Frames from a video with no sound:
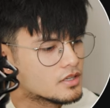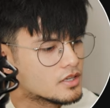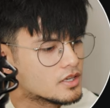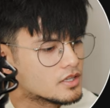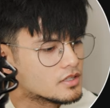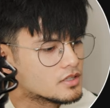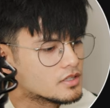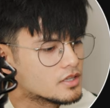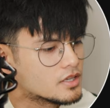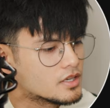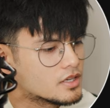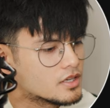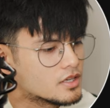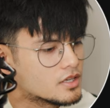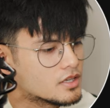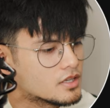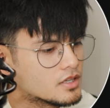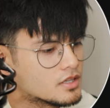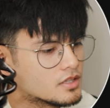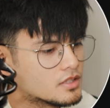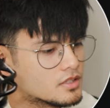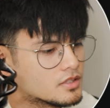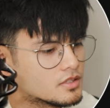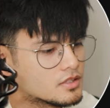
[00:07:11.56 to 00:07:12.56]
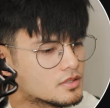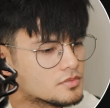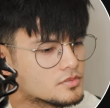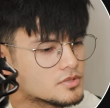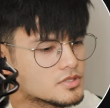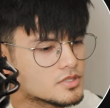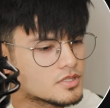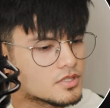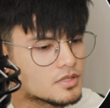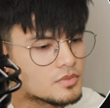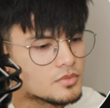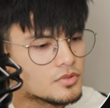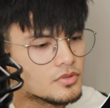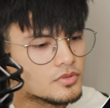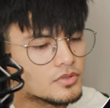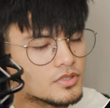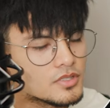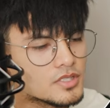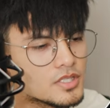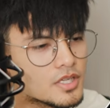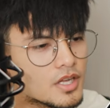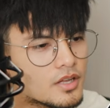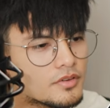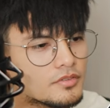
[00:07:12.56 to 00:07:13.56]
and then I'm just going to mute
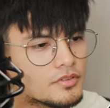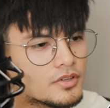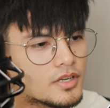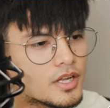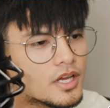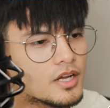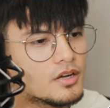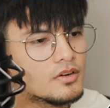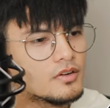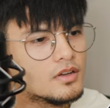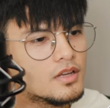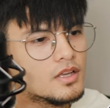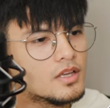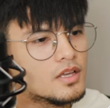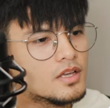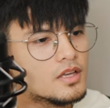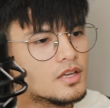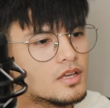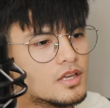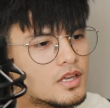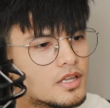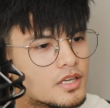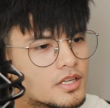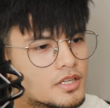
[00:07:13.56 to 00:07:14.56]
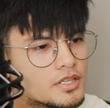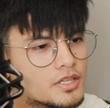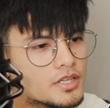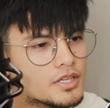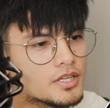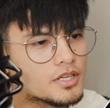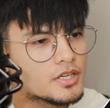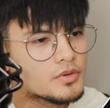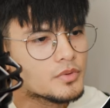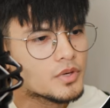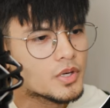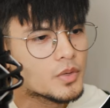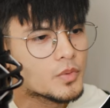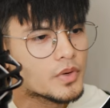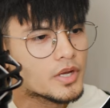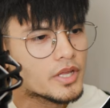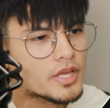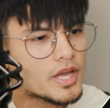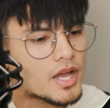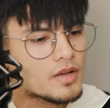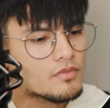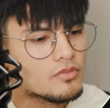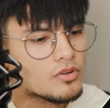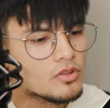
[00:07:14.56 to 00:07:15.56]
this again for now. And then here we already
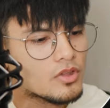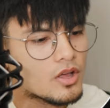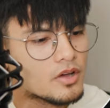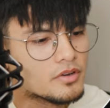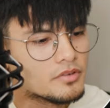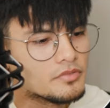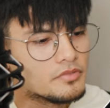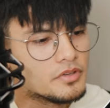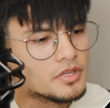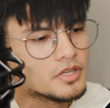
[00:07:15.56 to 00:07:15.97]
have a lot of